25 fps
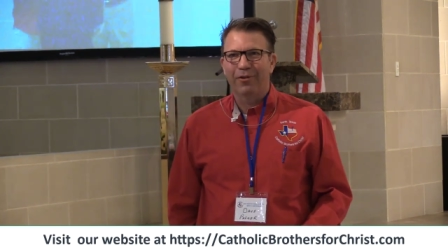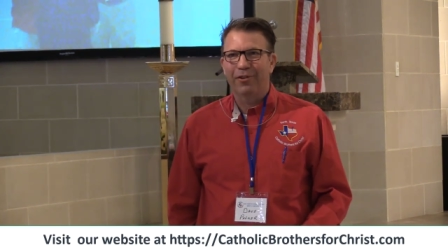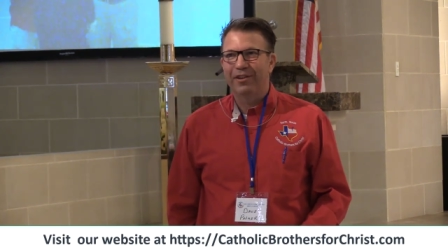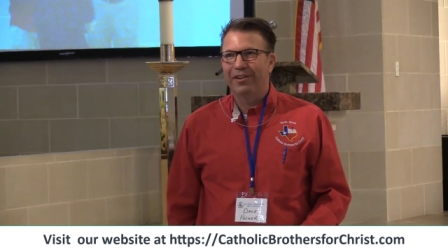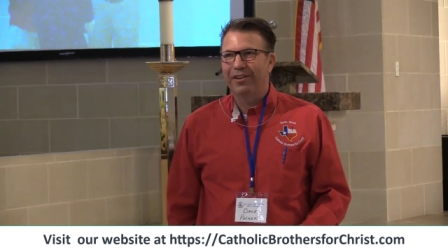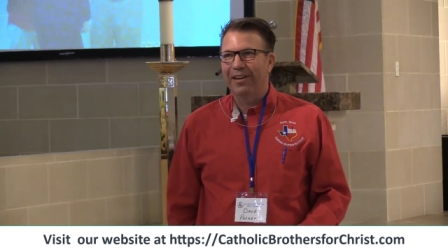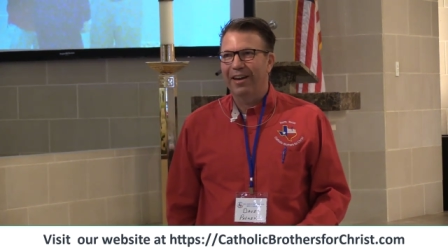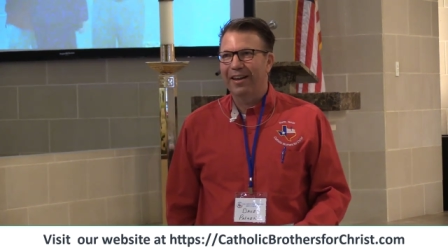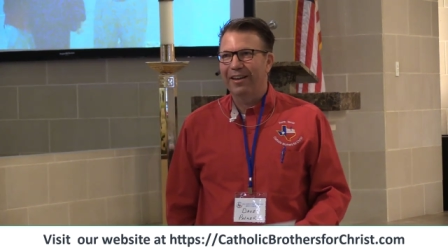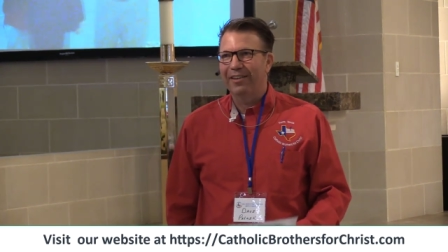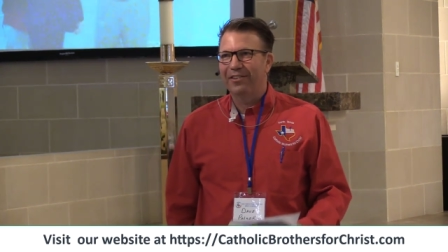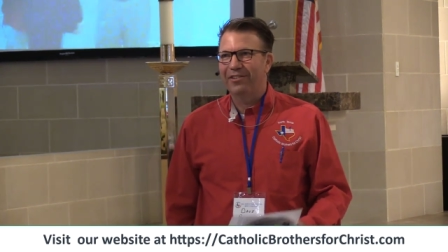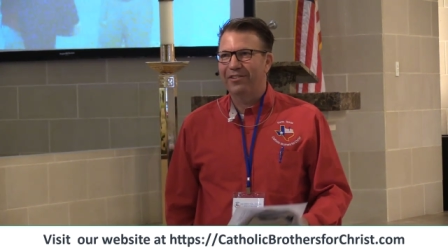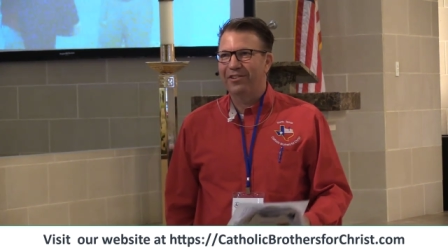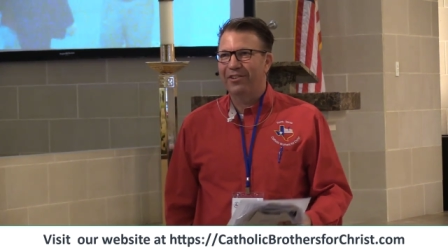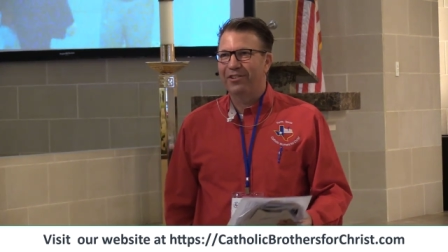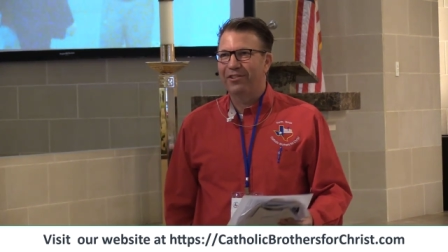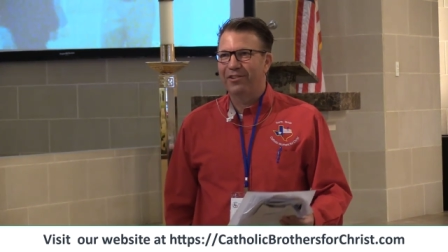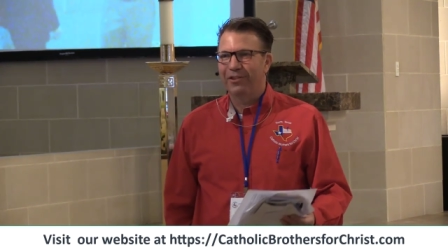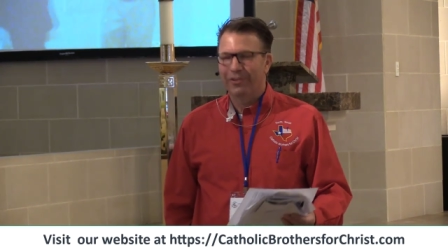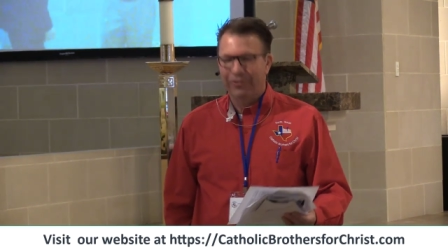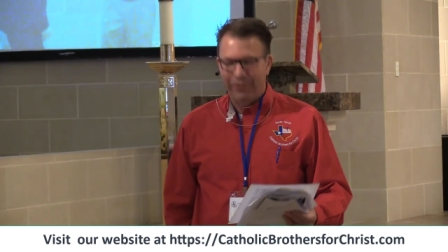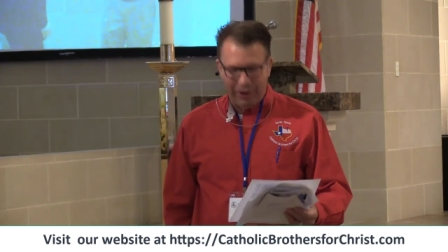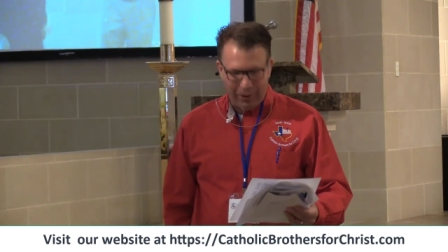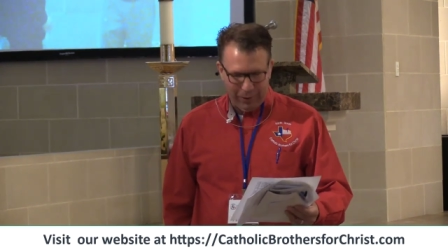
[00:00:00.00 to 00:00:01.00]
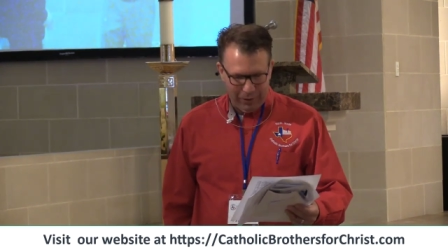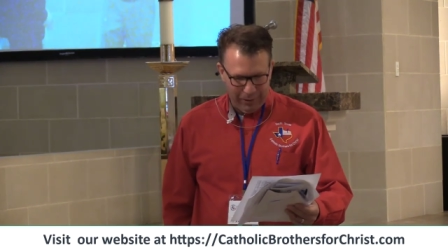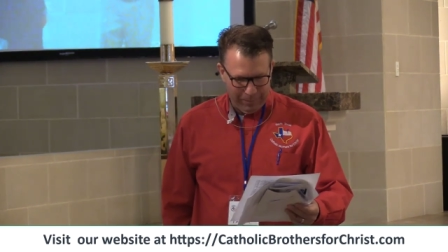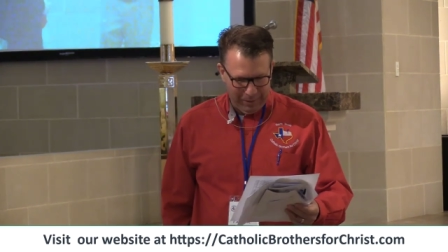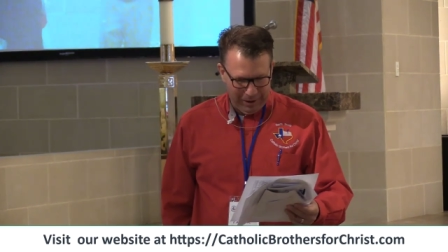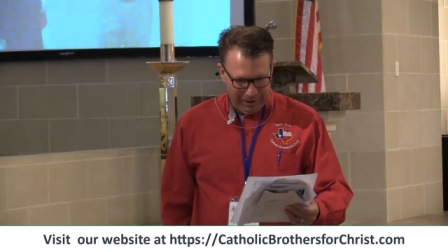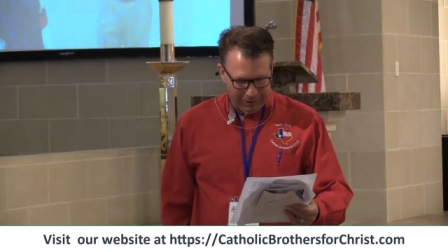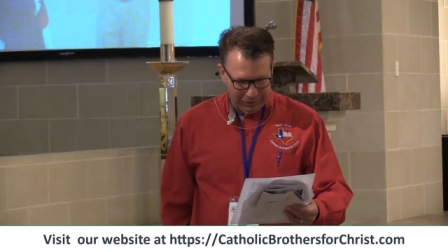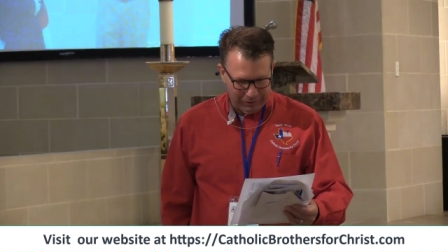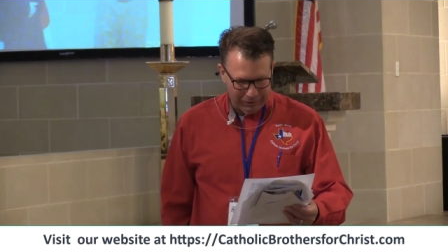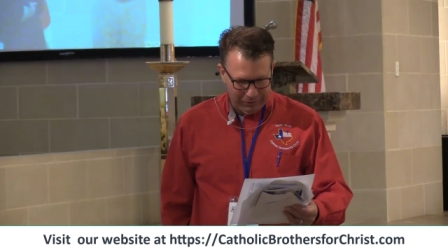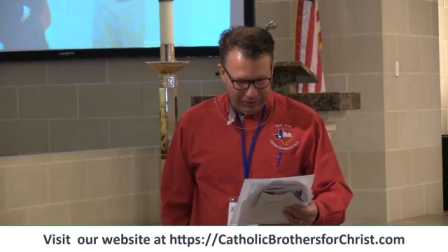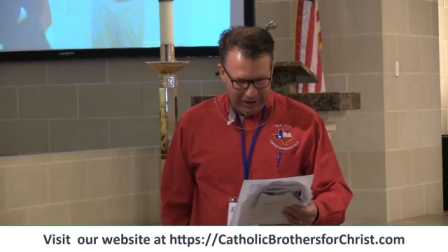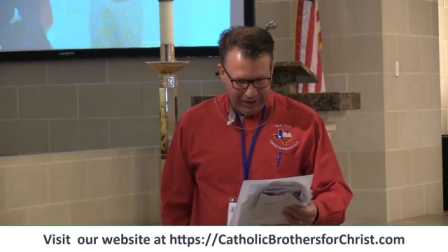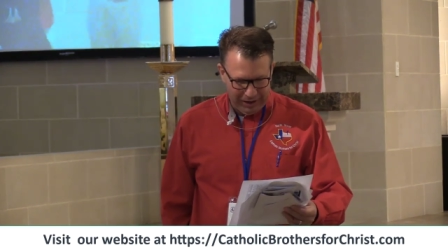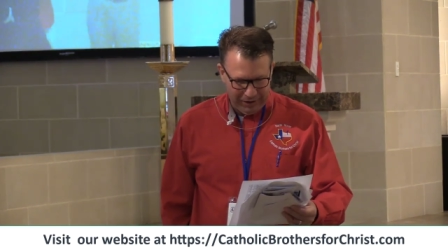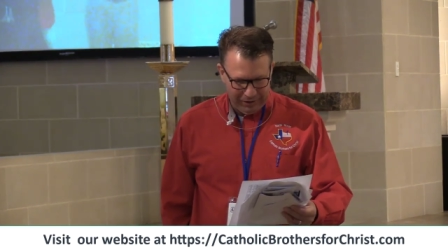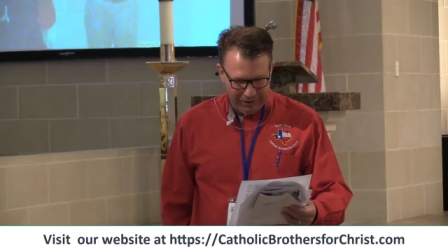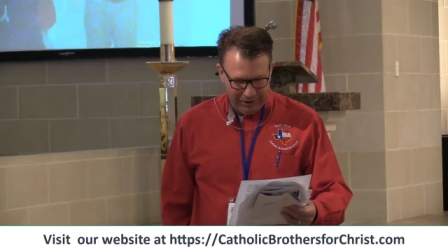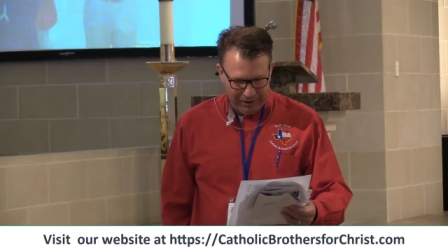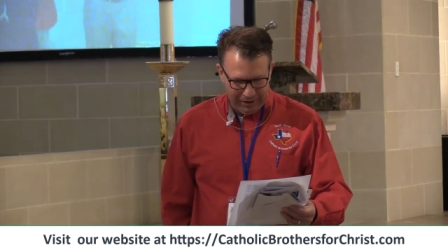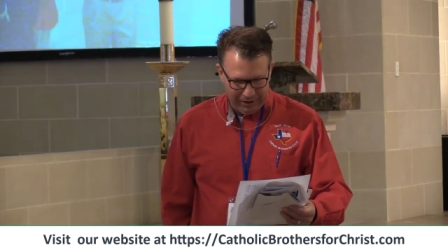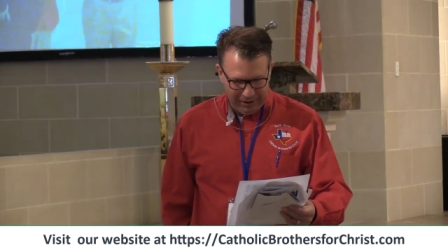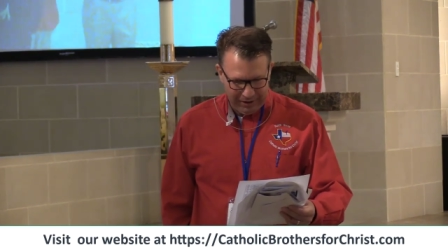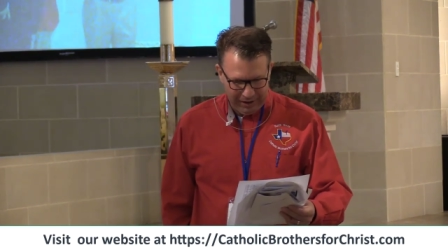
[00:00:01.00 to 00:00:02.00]
for the Diocese of Erie,
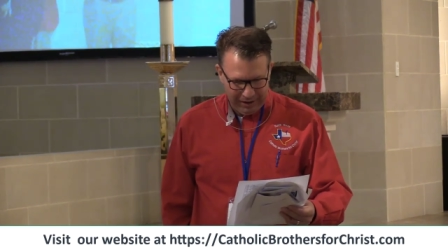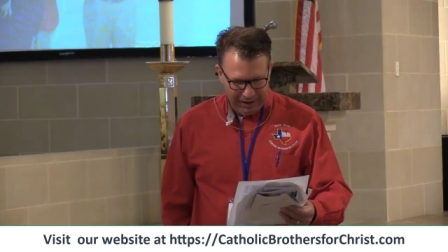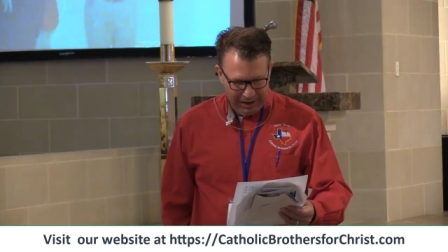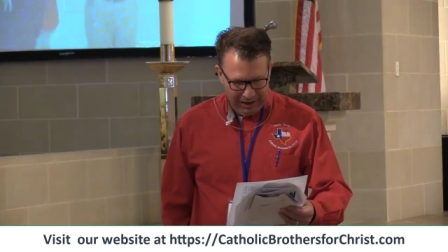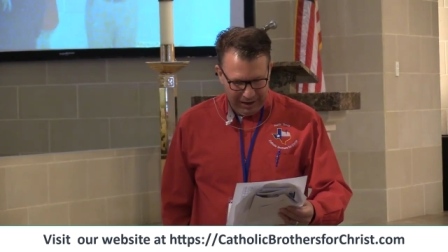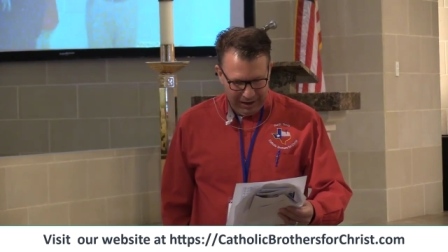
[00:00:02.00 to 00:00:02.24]
Pennsylvania.